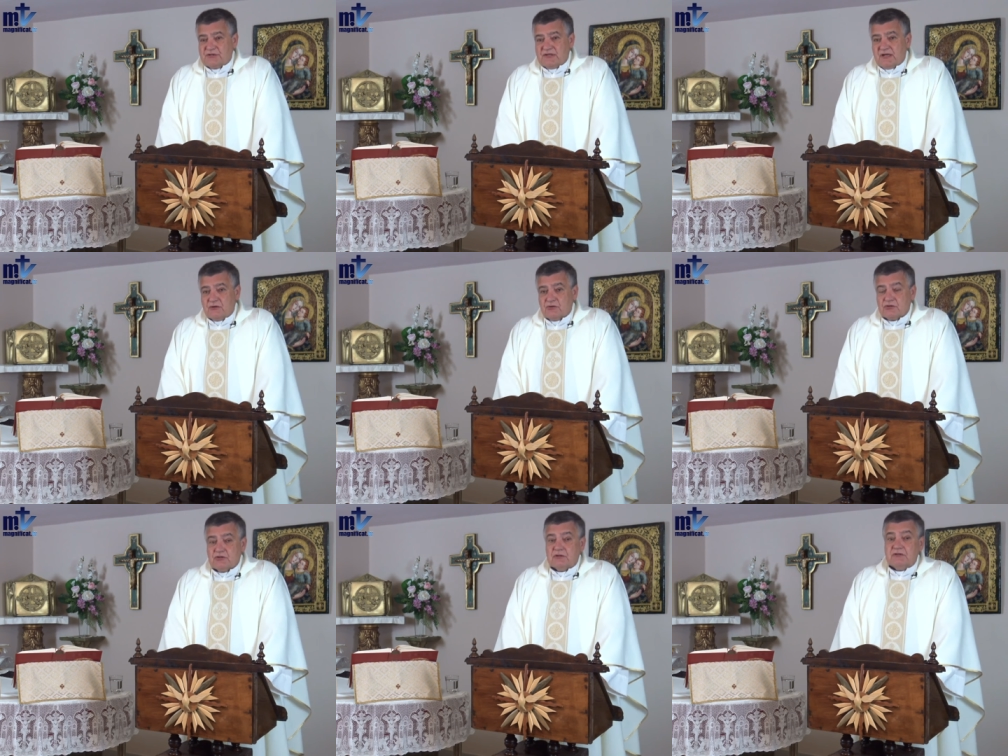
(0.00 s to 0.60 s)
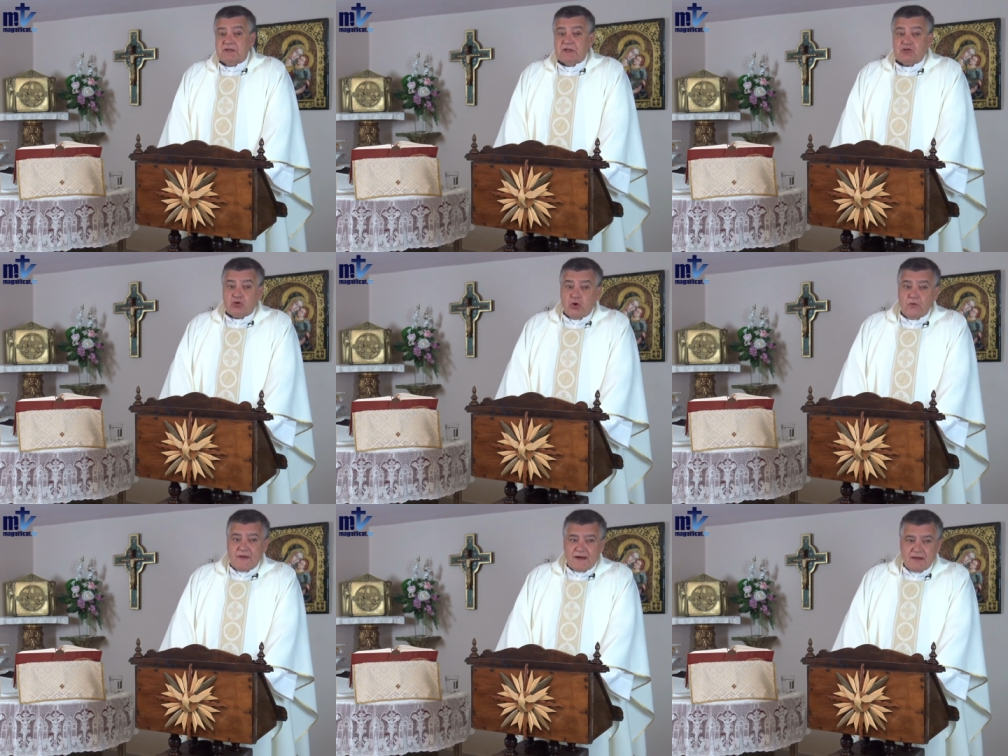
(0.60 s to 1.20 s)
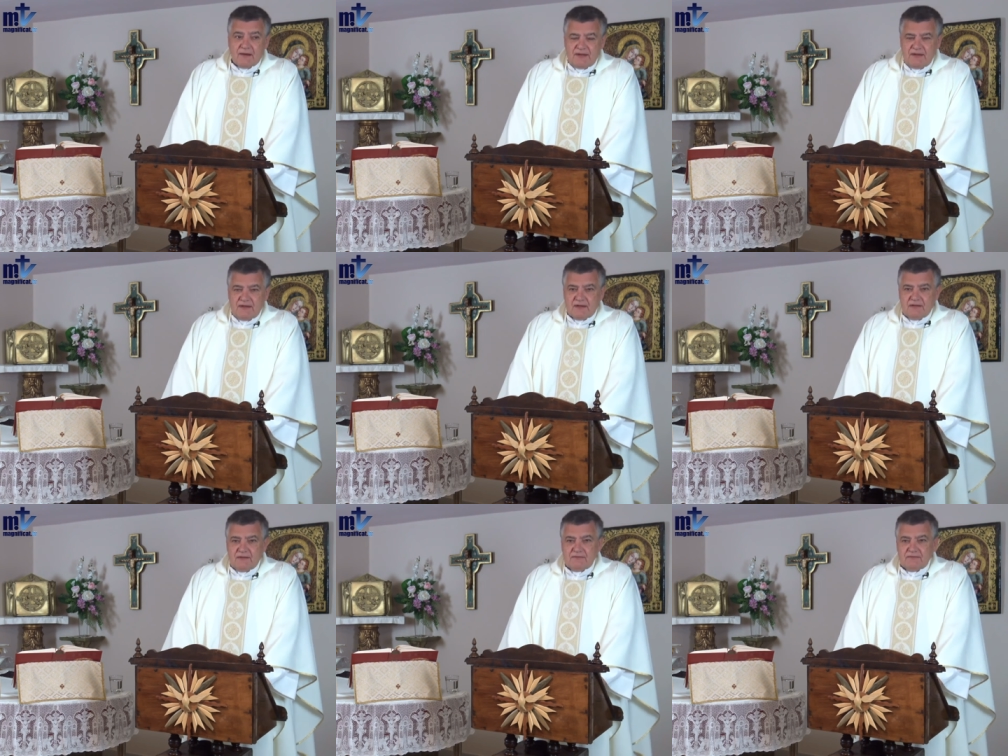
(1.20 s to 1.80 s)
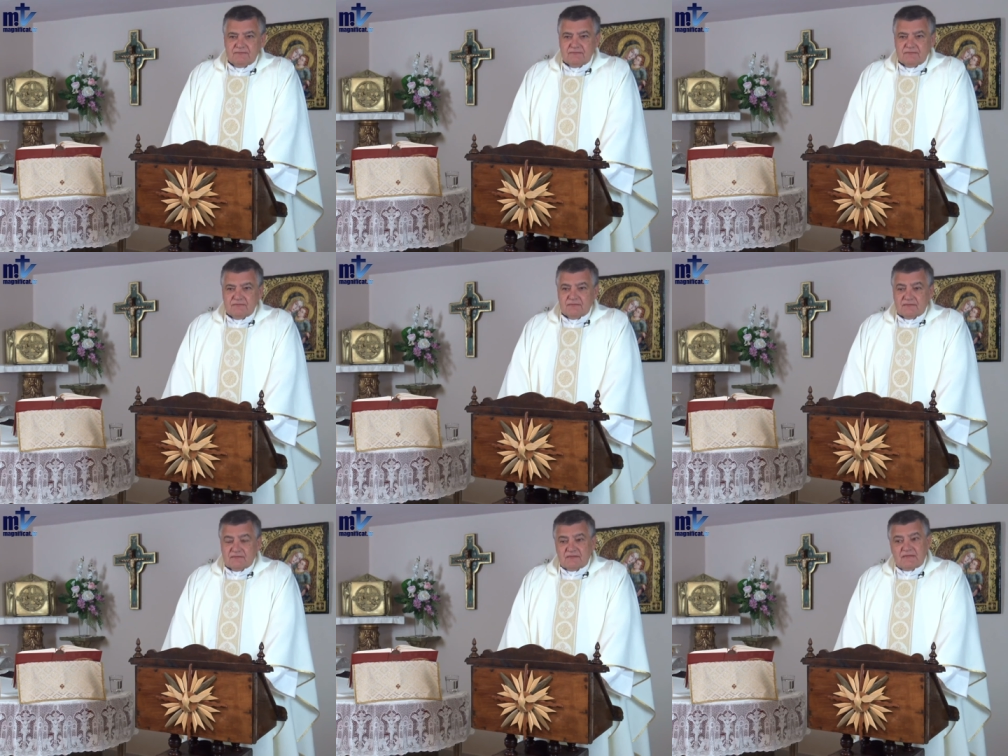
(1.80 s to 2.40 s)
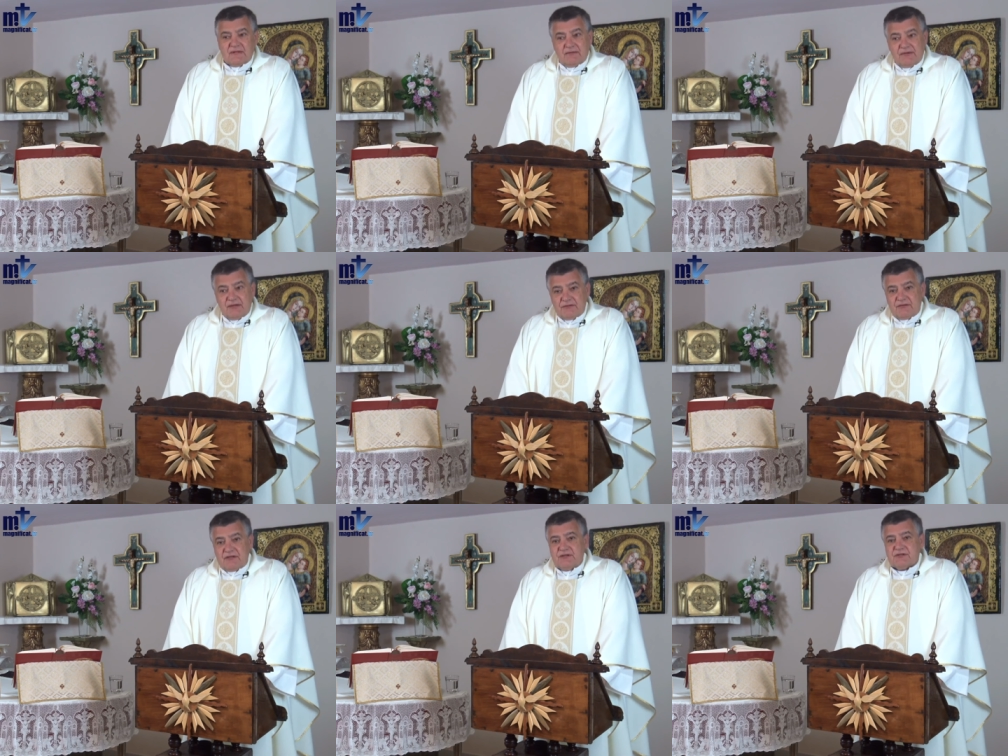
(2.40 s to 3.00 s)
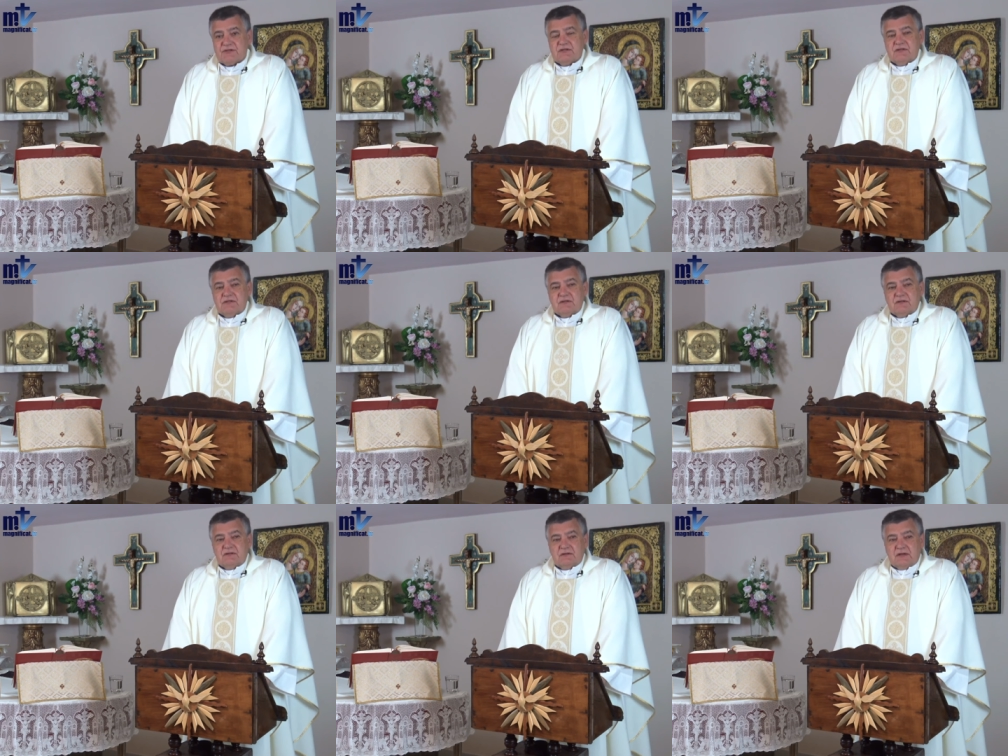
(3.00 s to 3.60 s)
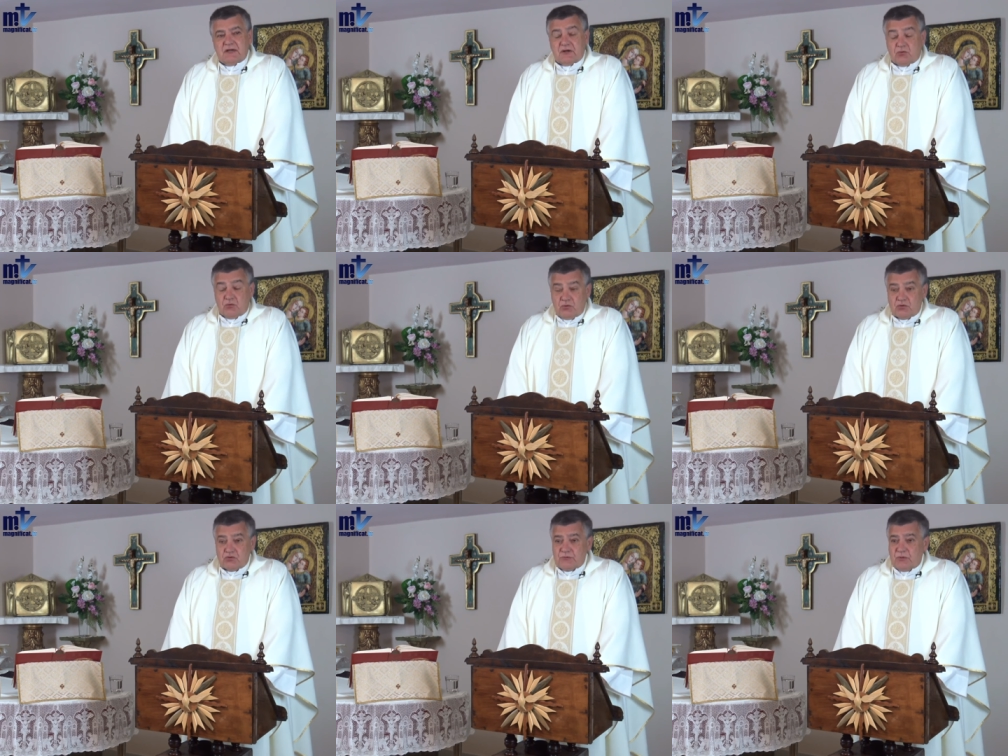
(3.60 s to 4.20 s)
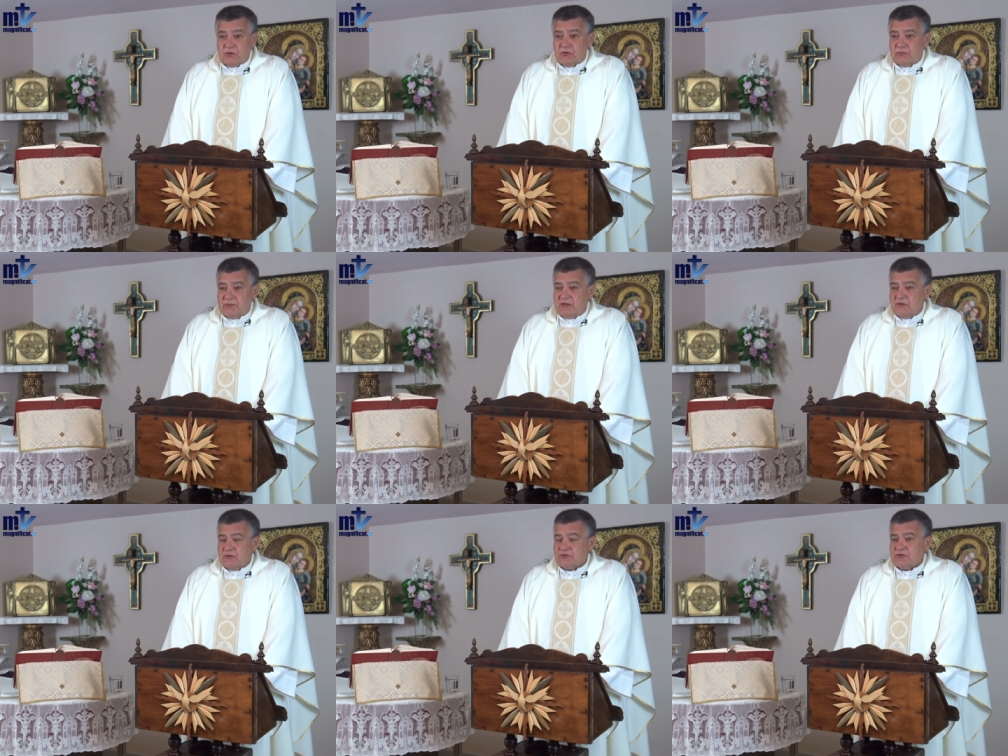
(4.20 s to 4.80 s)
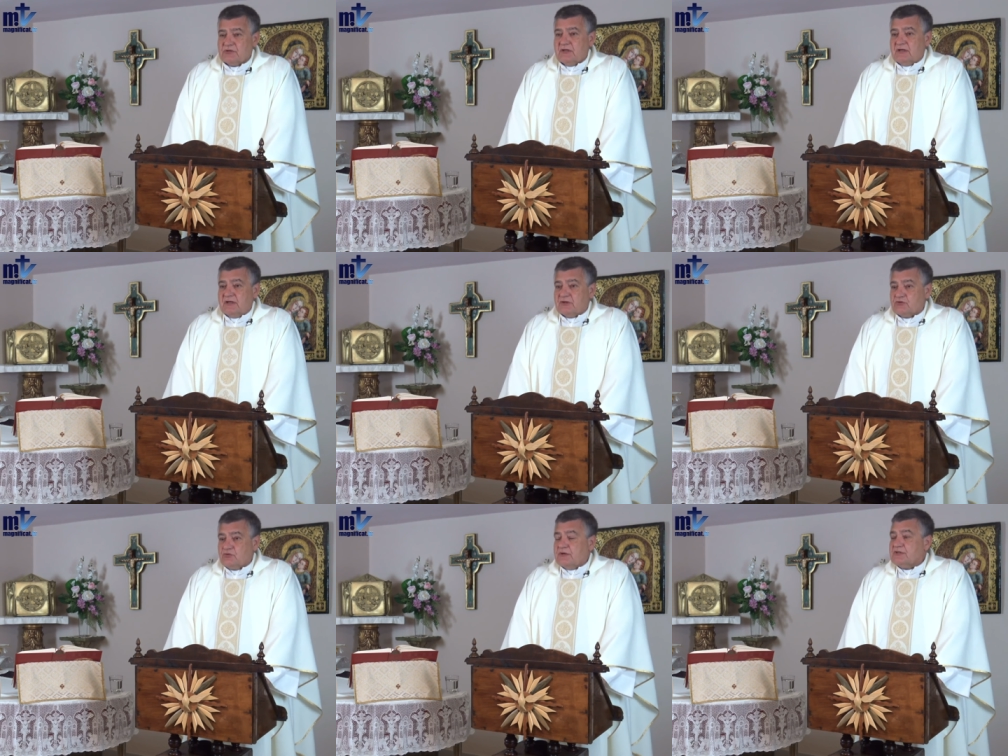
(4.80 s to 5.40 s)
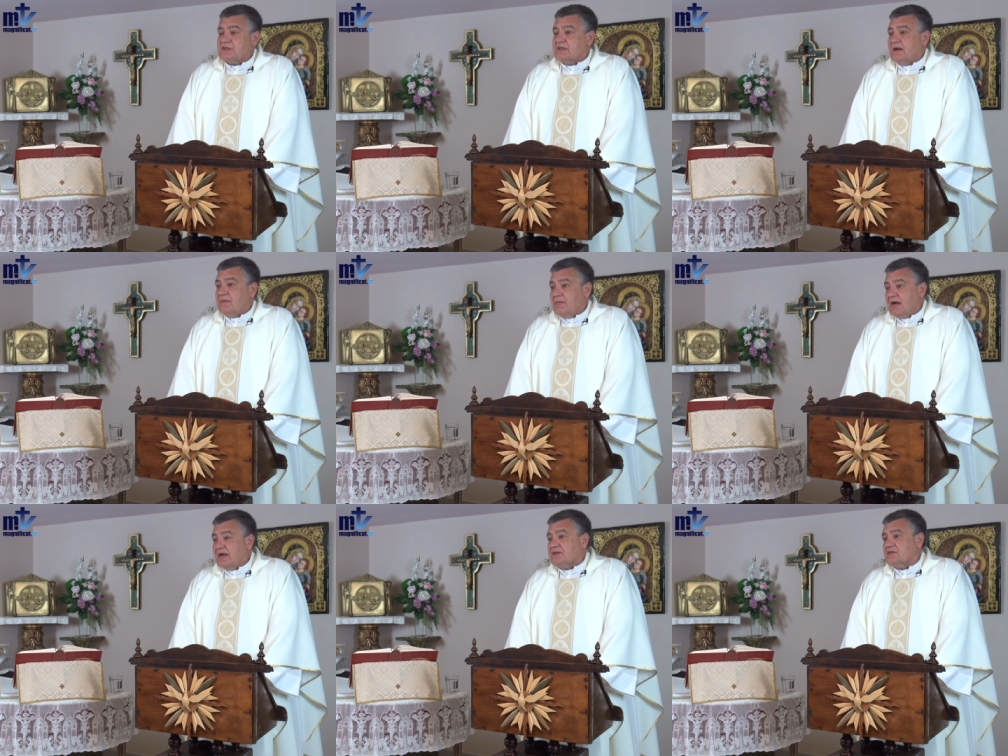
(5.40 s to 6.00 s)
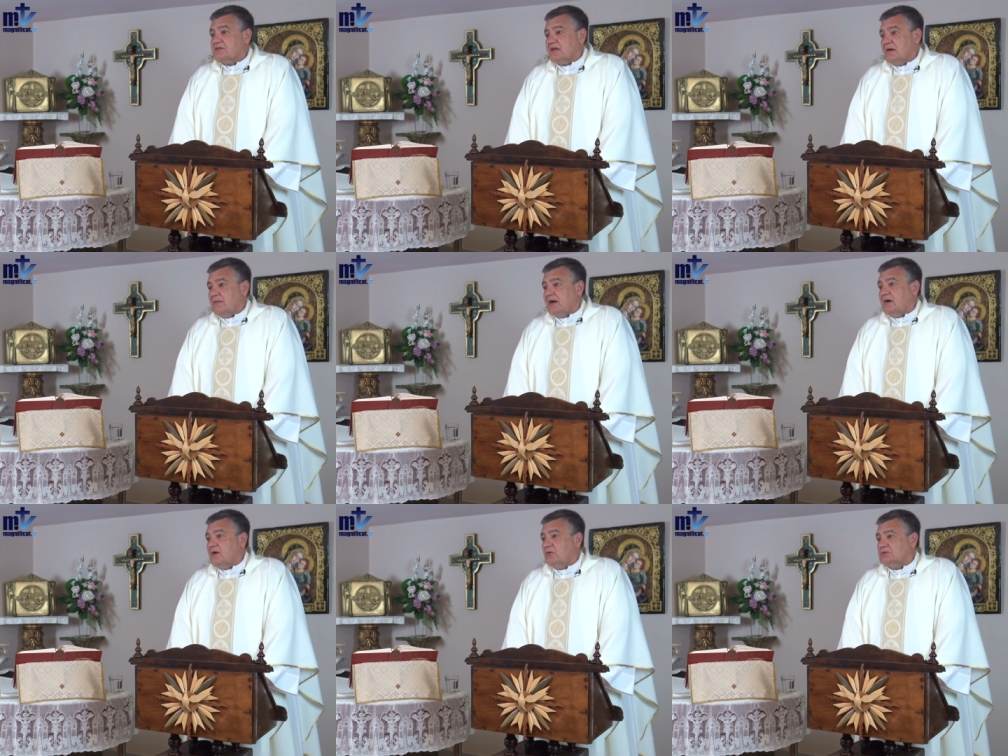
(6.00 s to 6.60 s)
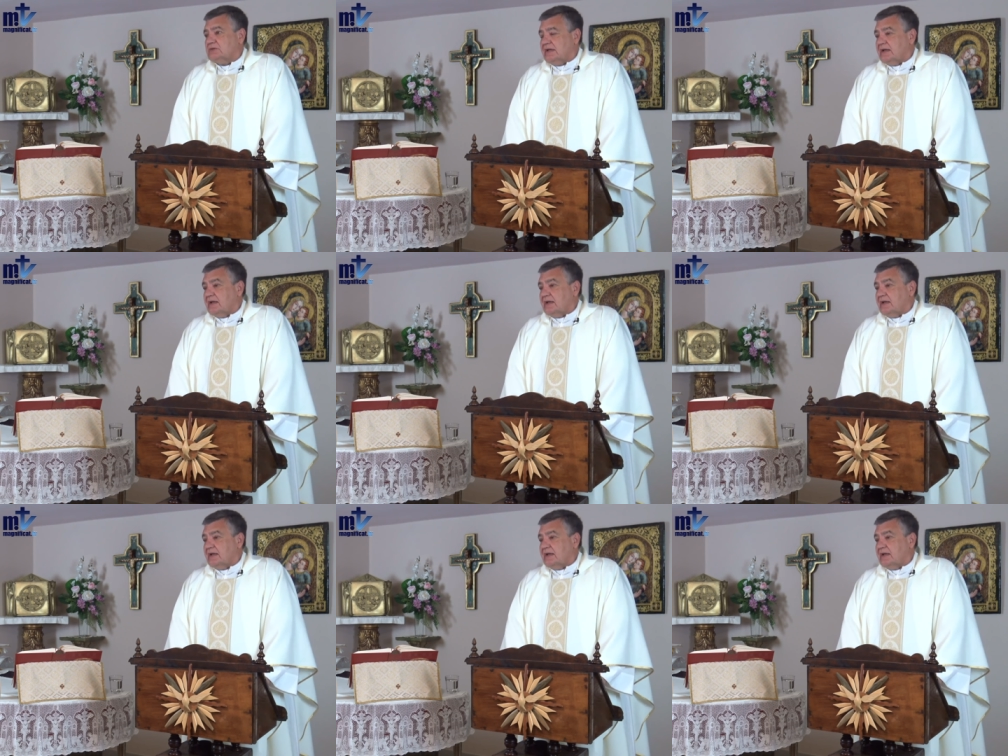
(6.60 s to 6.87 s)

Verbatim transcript: that those who are lifelong Christians, sometimes at least, some of them have a harder time having,